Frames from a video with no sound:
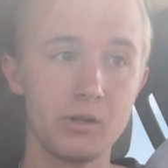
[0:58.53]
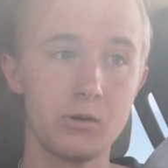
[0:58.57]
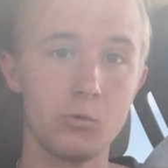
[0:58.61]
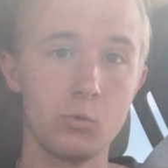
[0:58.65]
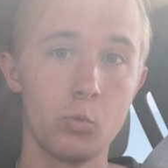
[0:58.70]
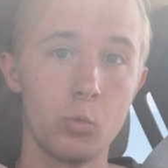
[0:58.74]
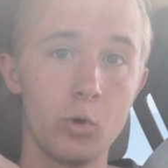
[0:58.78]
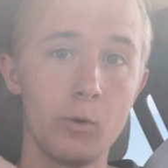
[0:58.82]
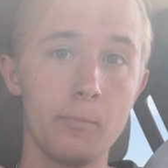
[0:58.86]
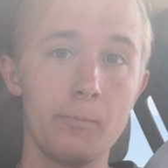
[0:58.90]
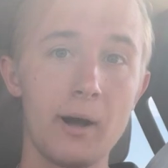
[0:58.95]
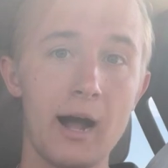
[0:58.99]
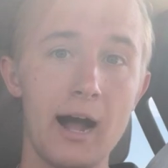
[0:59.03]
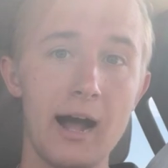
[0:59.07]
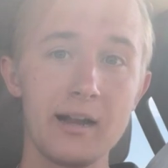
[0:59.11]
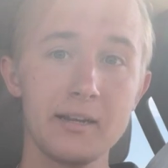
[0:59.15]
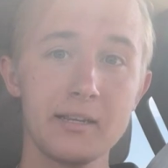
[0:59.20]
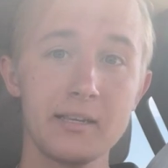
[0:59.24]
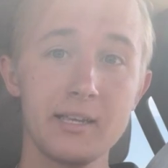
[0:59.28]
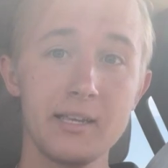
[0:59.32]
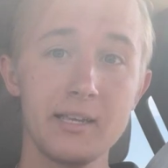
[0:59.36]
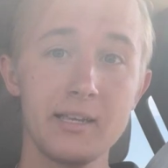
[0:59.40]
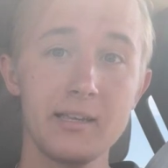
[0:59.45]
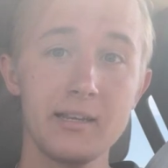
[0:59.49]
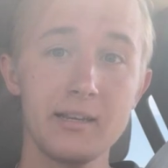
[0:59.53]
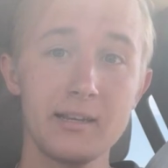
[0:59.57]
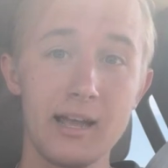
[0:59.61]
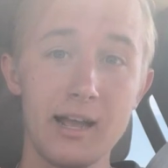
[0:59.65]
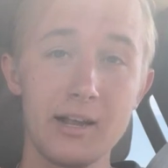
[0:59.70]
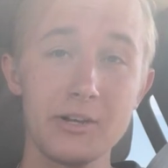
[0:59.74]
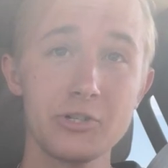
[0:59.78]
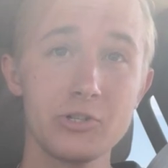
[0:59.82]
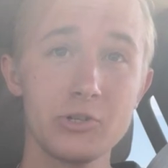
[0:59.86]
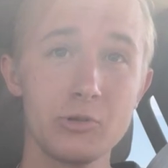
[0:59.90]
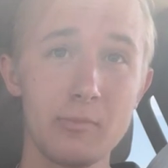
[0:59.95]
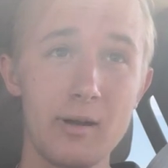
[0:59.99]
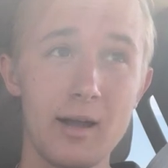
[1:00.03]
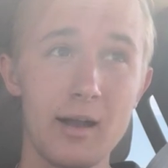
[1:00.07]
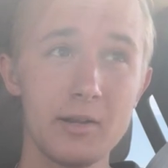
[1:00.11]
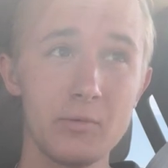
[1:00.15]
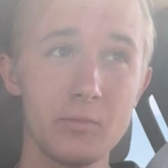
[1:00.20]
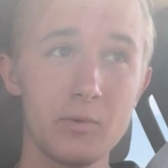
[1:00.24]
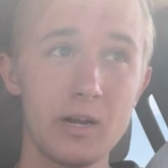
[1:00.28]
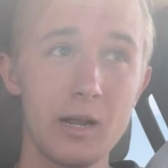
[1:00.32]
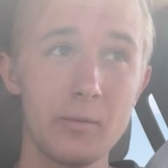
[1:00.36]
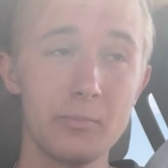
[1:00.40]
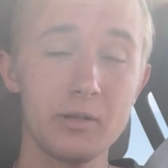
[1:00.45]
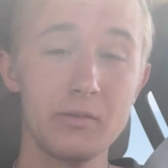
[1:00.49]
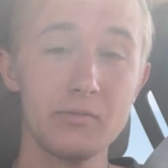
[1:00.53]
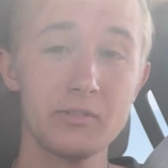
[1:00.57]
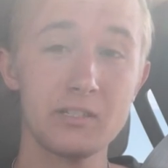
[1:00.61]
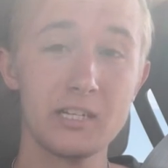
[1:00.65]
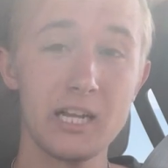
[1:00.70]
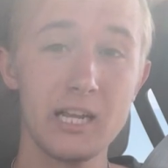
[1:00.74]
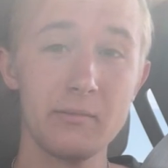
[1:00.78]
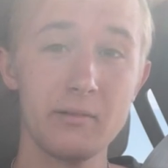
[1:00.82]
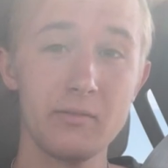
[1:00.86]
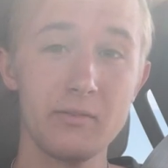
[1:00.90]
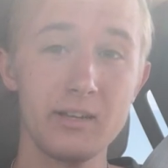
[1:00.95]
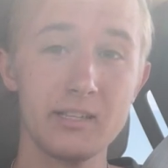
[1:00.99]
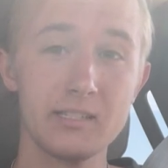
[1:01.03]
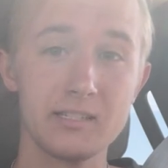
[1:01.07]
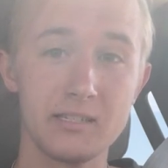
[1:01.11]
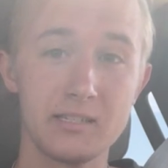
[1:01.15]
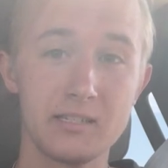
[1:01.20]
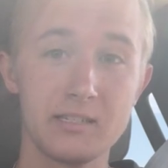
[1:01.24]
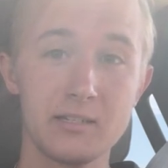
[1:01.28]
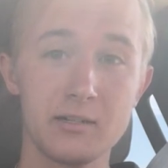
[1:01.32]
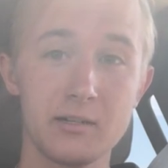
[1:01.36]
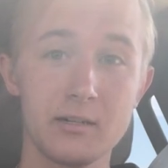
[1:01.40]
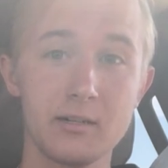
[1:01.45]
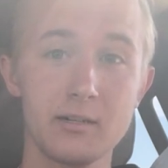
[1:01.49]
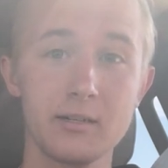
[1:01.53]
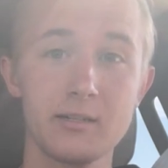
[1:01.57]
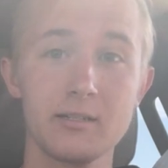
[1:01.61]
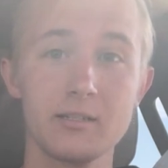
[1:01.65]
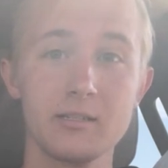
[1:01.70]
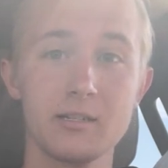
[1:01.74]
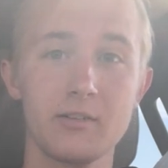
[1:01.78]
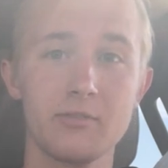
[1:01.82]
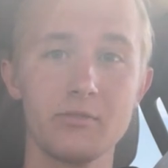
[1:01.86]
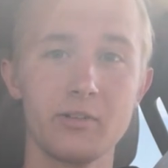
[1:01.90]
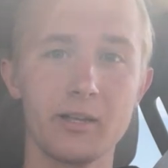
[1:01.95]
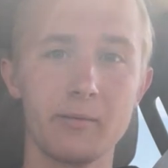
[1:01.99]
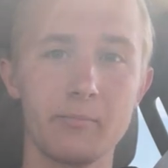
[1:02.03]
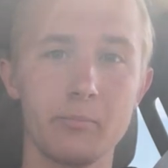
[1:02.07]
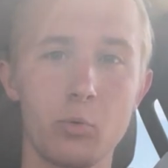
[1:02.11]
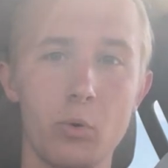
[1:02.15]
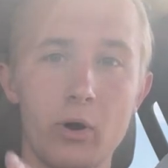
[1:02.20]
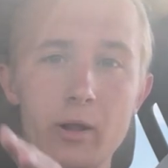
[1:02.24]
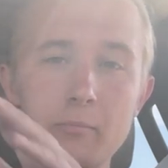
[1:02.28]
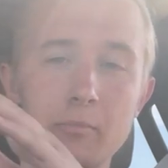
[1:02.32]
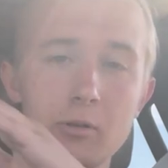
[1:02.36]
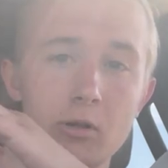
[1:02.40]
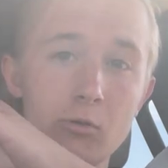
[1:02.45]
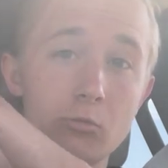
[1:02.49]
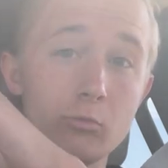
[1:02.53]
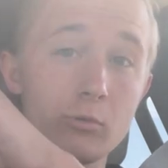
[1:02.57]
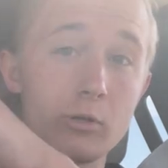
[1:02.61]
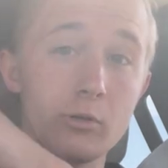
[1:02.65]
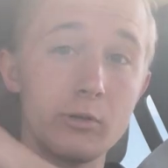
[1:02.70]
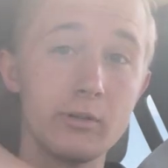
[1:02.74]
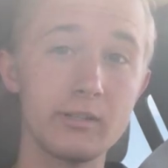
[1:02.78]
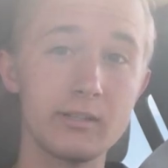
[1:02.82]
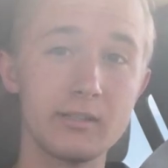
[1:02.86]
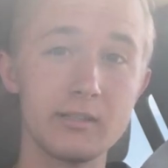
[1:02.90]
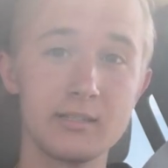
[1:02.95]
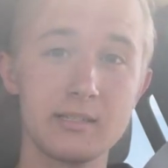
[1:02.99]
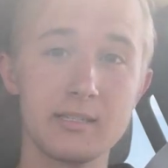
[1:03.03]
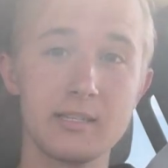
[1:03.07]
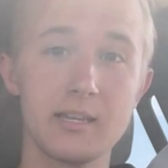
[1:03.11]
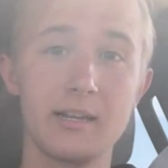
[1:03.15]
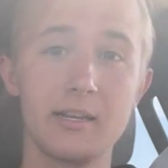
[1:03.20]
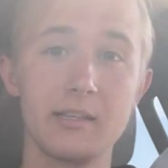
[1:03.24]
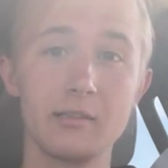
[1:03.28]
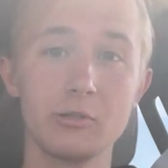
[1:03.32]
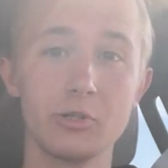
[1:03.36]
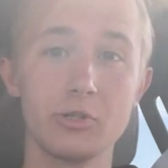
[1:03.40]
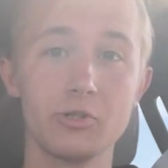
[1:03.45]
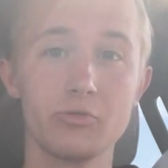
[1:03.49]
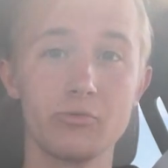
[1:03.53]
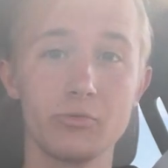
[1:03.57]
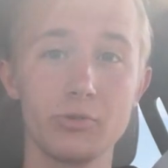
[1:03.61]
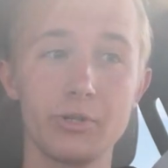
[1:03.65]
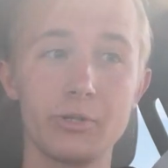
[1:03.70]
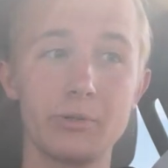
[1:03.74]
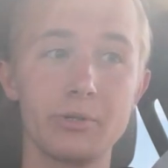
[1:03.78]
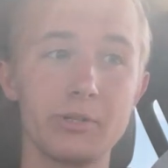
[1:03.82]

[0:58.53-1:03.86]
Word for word: Wupatki National Monument, I believe is the name of it. It's a series of like Pueblo ruins and it looks really,